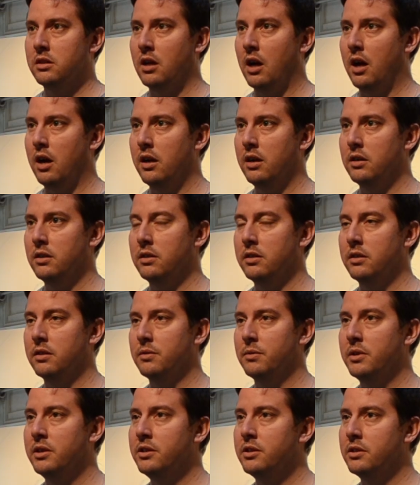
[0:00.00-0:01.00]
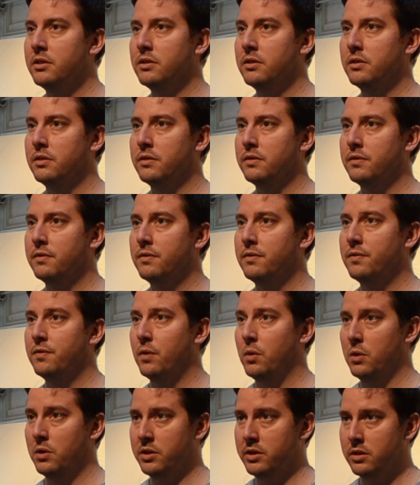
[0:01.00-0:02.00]
entirely original
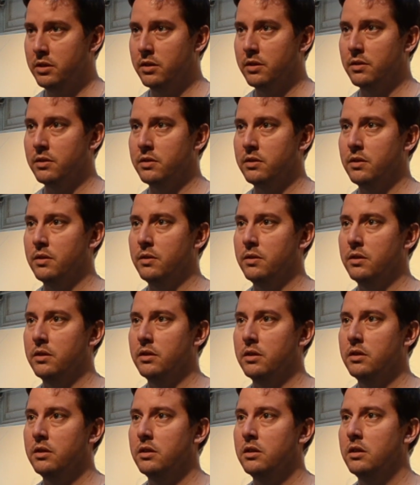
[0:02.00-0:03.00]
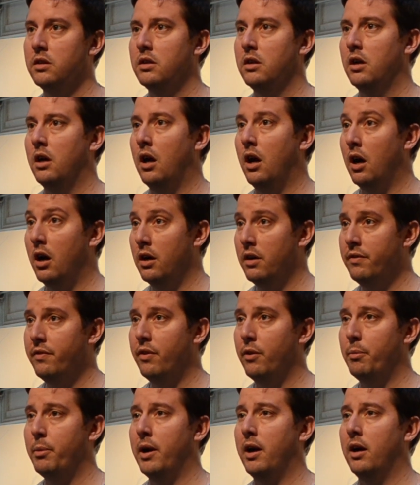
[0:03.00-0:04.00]
for Sarasota of
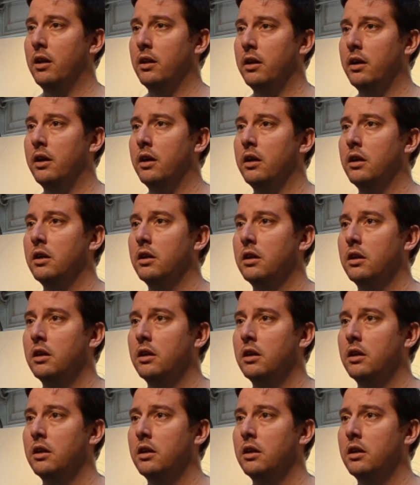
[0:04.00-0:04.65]
the ballet.